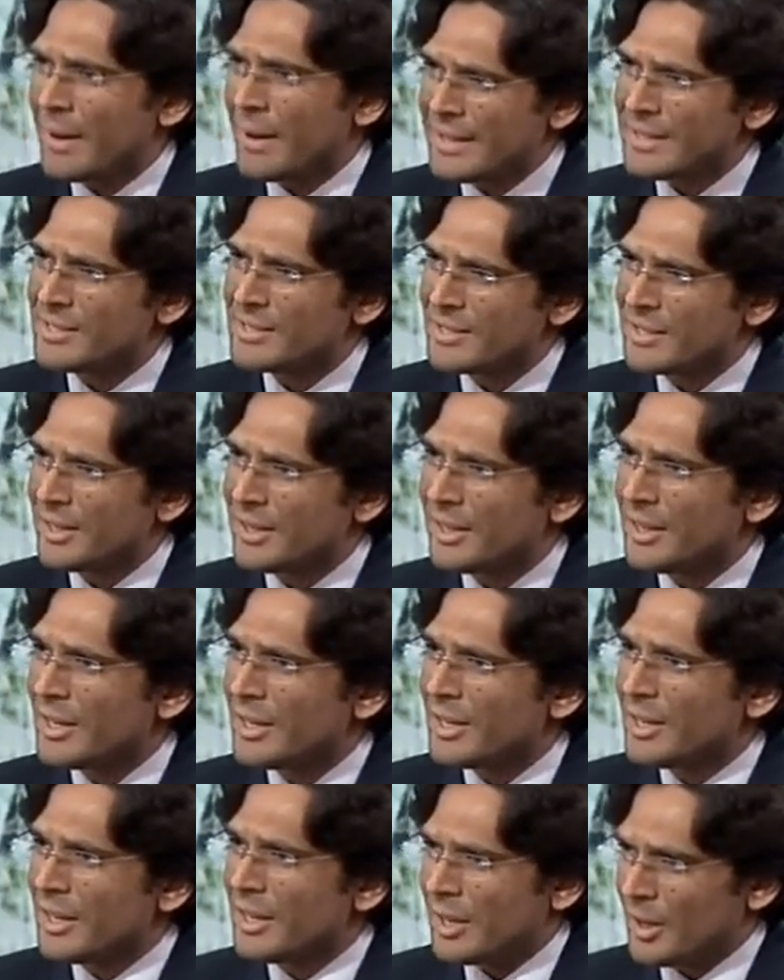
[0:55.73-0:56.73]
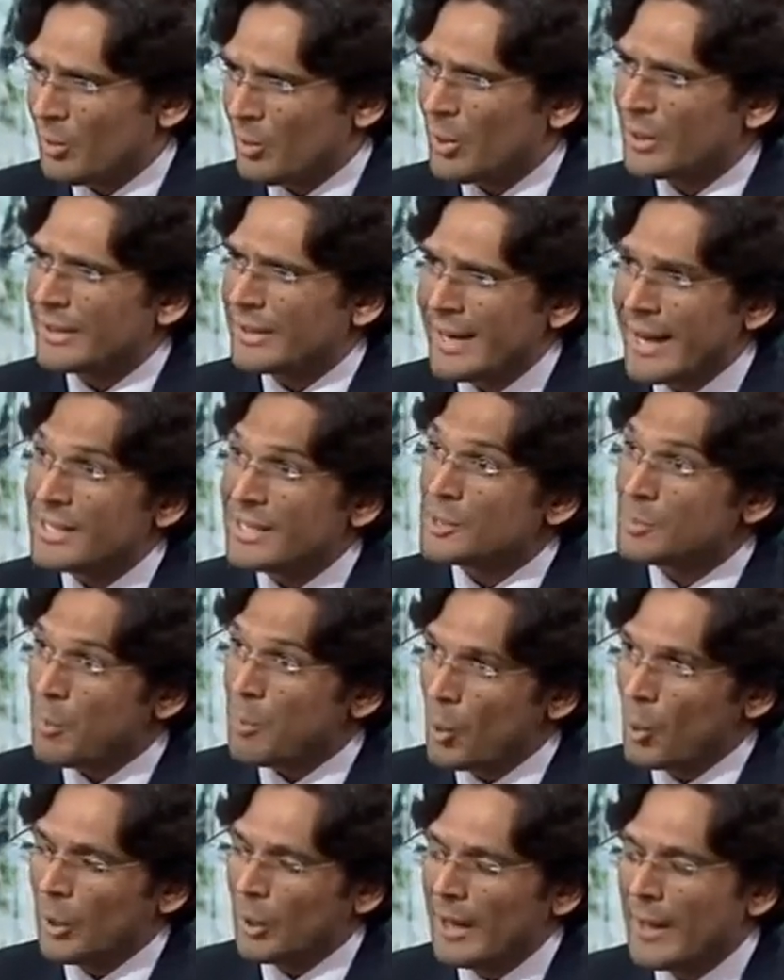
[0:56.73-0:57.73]
months for the next
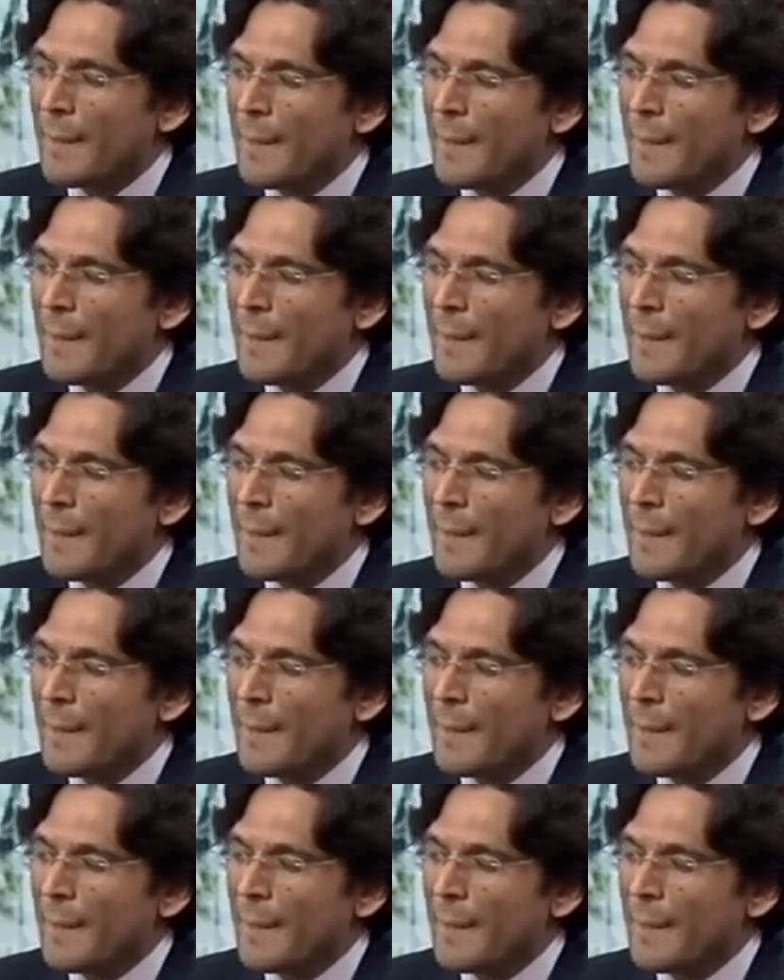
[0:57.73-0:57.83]
poll.